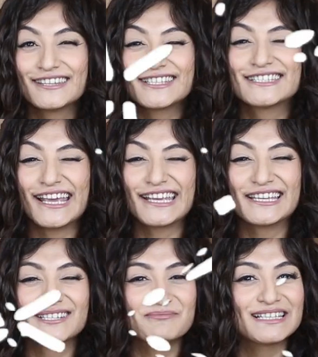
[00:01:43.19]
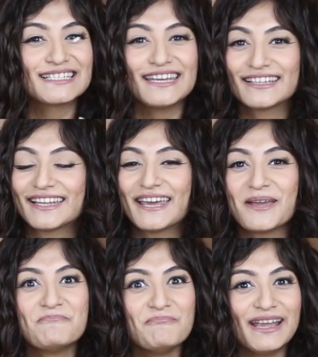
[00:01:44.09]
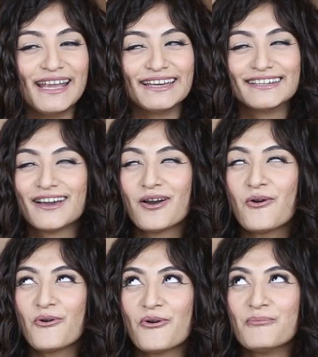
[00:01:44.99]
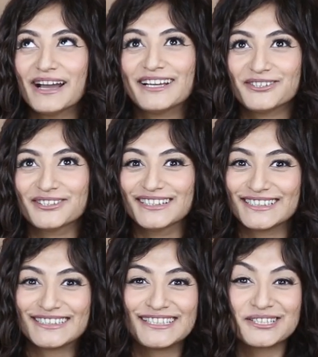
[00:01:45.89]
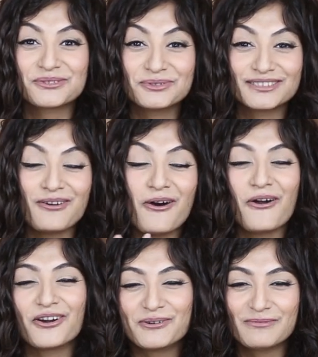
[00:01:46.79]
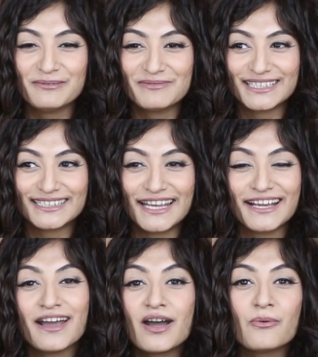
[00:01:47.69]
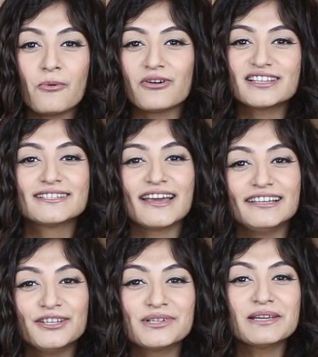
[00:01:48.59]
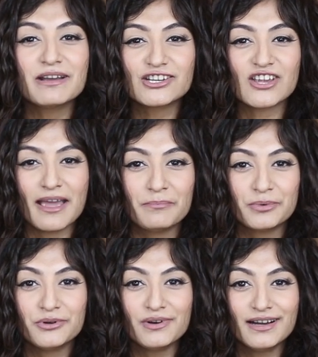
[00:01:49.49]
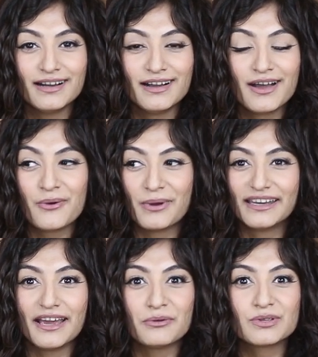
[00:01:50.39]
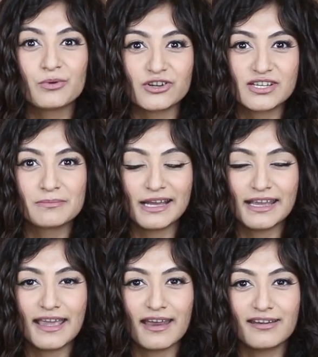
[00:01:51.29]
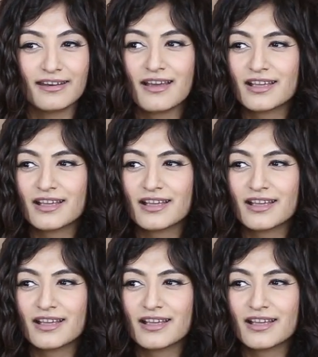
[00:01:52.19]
The second mistake that I made, oh my goodness, this was a horrible mistake, was diluting my shampoo when I was washing my hair.